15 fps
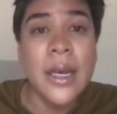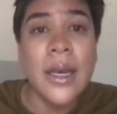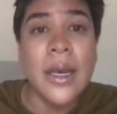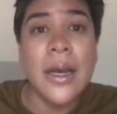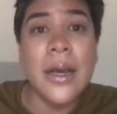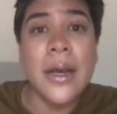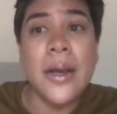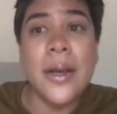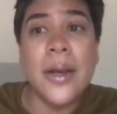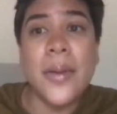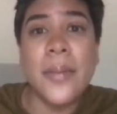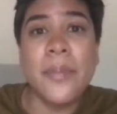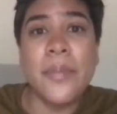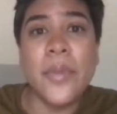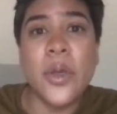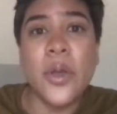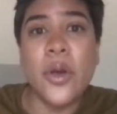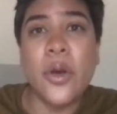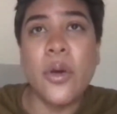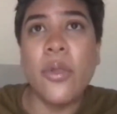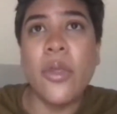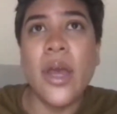
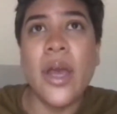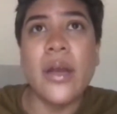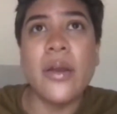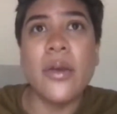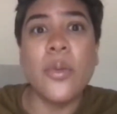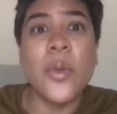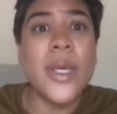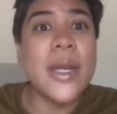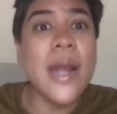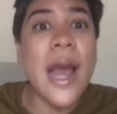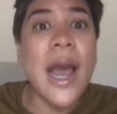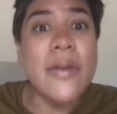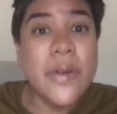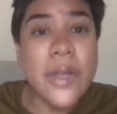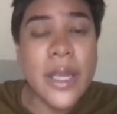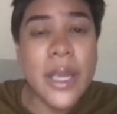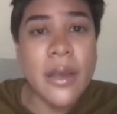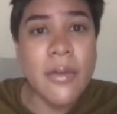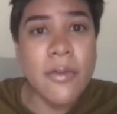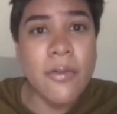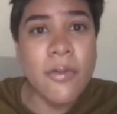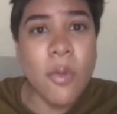that we can
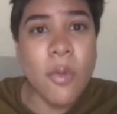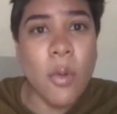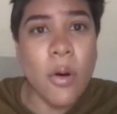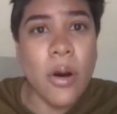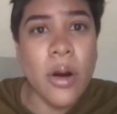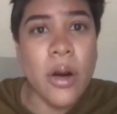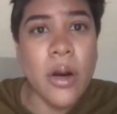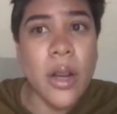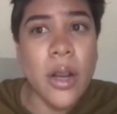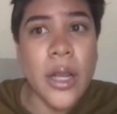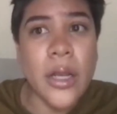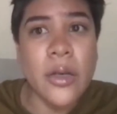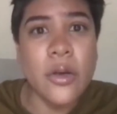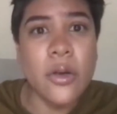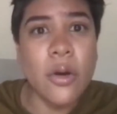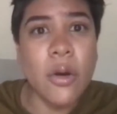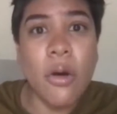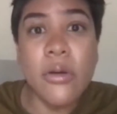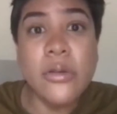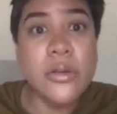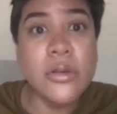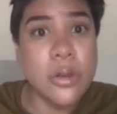advocate for, and
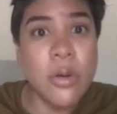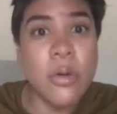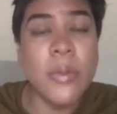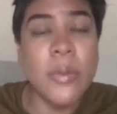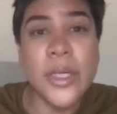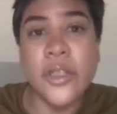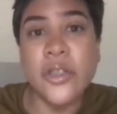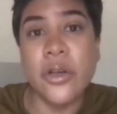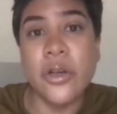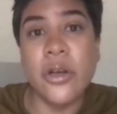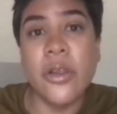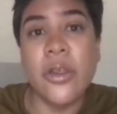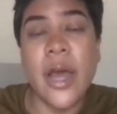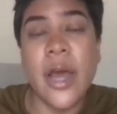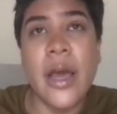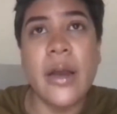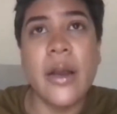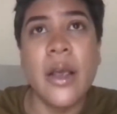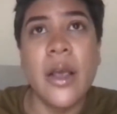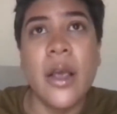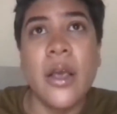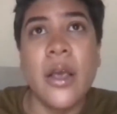also make sure that
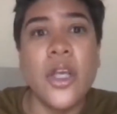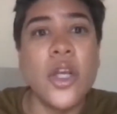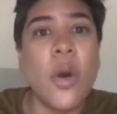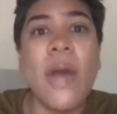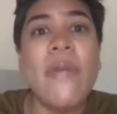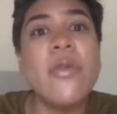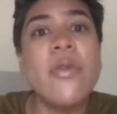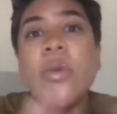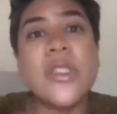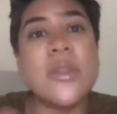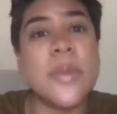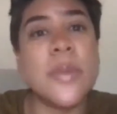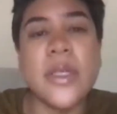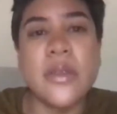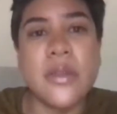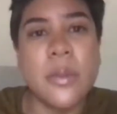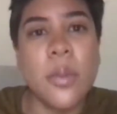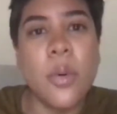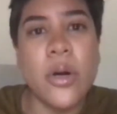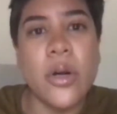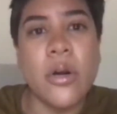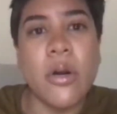everyone's being
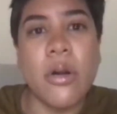supported all